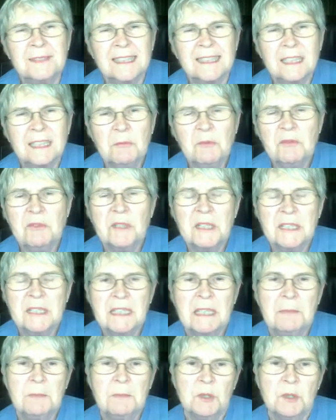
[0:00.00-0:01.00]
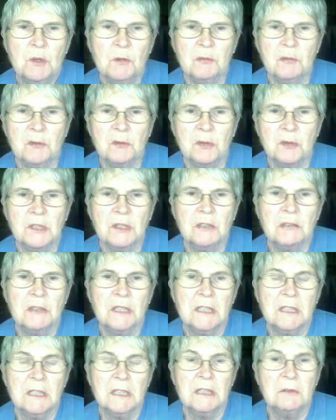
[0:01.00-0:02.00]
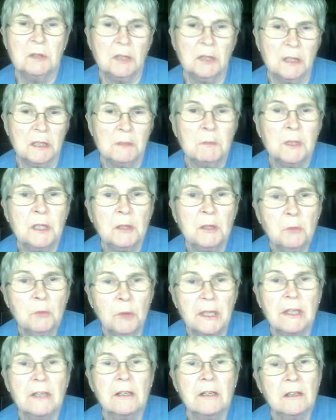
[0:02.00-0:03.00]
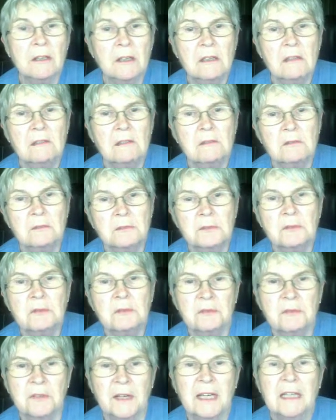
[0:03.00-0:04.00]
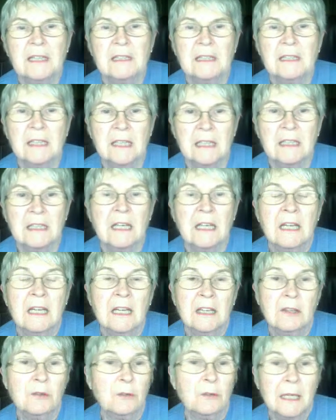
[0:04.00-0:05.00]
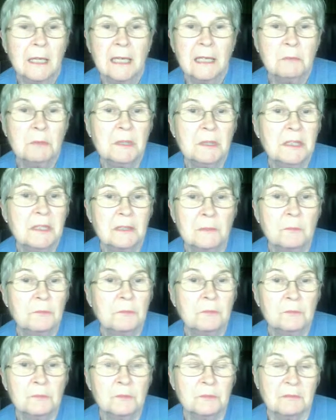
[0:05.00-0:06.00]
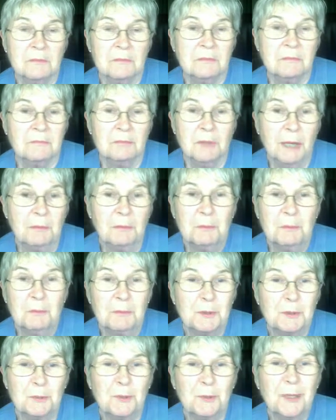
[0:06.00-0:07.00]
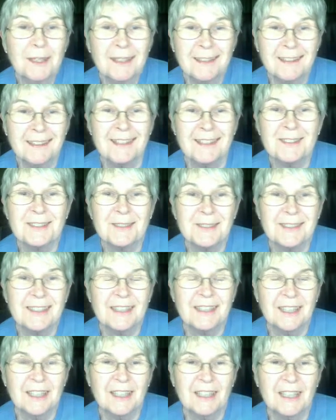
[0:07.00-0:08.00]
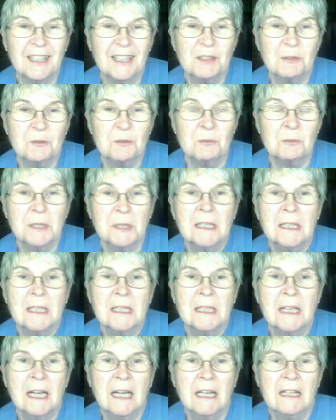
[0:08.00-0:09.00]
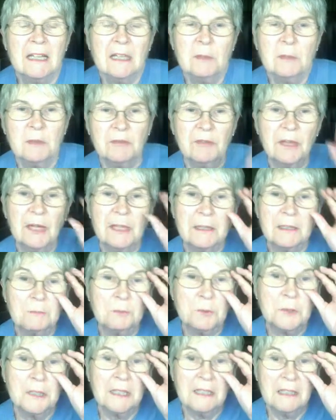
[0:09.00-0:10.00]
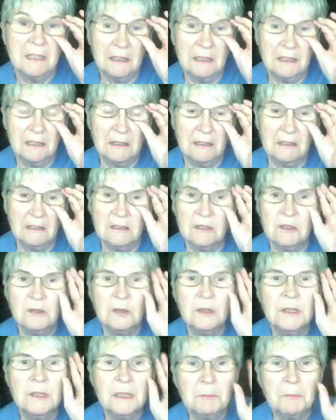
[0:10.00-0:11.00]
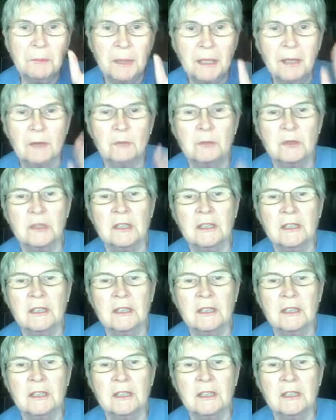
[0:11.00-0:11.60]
some of it seeps over, and you need to just be aware of the fact that there can be some problems with this in the classroom. I think we've gotten pretty good about